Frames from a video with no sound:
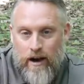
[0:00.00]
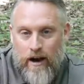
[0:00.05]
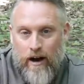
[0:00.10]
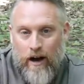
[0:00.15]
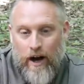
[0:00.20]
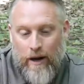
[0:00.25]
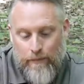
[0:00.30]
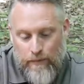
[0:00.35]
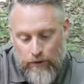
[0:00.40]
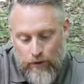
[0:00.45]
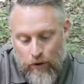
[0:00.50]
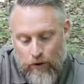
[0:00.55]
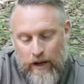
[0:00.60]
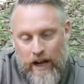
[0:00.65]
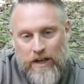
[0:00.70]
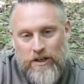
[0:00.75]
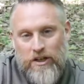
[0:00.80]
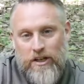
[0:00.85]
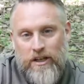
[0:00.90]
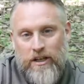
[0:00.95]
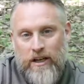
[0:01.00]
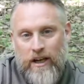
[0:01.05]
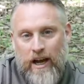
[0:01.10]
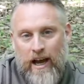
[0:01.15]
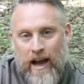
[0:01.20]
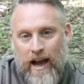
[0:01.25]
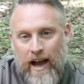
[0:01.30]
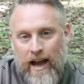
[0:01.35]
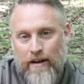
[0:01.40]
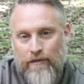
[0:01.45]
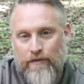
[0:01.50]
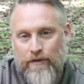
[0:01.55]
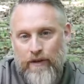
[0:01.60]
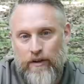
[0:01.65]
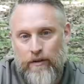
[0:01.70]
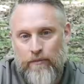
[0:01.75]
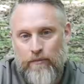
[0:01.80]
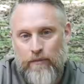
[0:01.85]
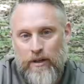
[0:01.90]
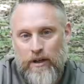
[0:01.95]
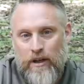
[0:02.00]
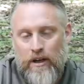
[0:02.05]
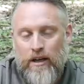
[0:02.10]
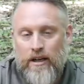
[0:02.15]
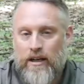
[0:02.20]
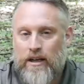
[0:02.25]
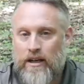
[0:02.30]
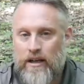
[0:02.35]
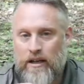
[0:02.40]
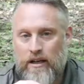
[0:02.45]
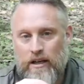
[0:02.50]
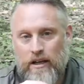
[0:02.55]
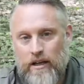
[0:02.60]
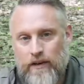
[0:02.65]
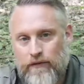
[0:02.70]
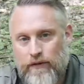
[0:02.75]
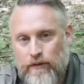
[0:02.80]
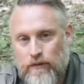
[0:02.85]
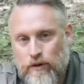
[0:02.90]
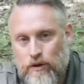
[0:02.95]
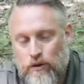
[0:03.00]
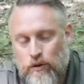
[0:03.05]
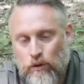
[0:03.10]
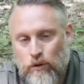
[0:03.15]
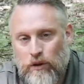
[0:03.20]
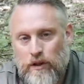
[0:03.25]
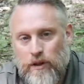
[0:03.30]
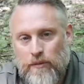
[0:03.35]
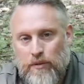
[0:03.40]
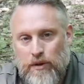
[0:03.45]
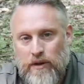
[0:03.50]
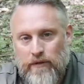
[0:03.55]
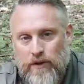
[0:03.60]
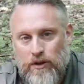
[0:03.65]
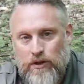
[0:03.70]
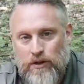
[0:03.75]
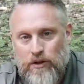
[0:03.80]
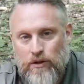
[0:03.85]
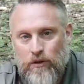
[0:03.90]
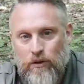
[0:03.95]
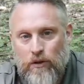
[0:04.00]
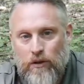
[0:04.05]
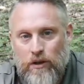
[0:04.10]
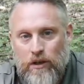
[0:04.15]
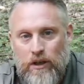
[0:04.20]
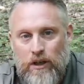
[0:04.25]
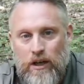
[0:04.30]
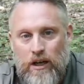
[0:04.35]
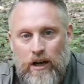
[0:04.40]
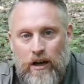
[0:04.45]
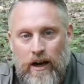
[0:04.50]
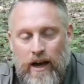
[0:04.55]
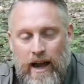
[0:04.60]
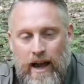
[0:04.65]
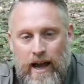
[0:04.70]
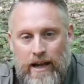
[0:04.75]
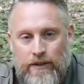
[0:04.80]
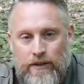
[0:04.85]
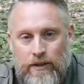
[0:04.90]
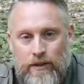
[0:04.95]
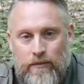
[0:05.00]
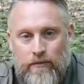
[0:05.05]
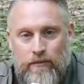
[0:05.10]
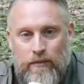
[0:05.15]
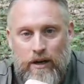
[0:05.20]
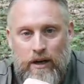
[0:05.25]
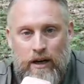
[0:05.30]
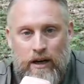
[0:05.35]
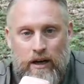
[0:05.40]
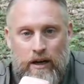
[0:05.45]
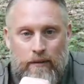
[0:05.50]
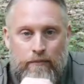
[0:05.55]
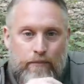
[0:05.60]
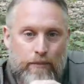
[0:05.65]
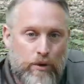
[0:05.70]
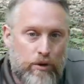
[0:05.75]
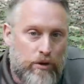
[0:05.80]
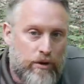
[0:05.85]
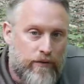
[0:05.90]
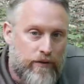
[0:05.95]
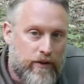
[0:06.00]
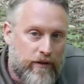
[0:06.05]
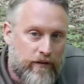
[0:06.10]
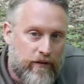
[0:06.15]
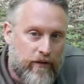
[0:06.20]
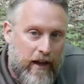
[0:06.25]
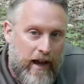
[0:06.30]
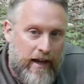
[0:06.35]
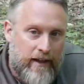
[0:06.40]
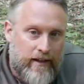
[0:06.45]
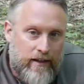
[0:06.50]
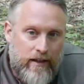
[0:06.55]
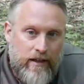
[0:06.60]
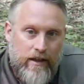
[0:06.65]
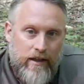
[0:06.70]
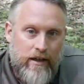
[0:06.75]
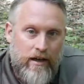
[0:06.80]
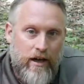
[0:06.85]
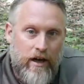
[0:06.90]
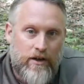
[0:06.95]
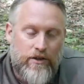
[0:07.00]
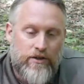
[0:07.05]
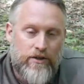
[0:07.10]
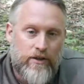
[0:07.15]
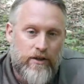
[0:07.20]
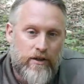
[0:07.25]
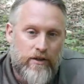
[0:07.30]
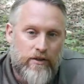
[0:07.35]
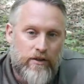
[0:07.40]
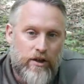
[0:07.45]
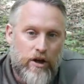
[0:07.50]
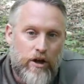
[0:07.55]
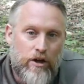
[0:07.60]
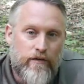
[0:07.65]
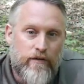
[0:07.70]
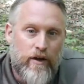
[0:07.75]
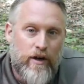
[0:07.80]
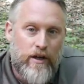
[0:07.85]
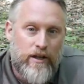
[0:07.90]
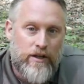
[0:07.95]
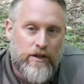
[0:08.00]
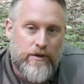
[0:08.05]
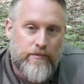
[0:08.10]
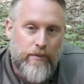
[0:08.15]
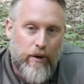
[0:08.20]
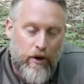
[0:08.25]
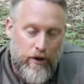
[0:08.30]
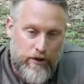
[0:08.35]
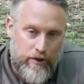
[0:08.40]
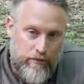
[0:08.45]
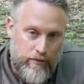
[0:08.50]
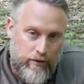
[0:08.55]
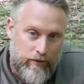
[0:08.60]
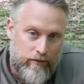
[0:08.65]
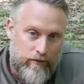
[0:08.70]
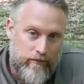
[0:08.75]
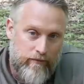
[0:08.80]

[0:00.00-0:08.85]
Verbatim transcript: I'm not actually going to have them, if you recall in the previous talk, I had them move to the flank as covertly as possible,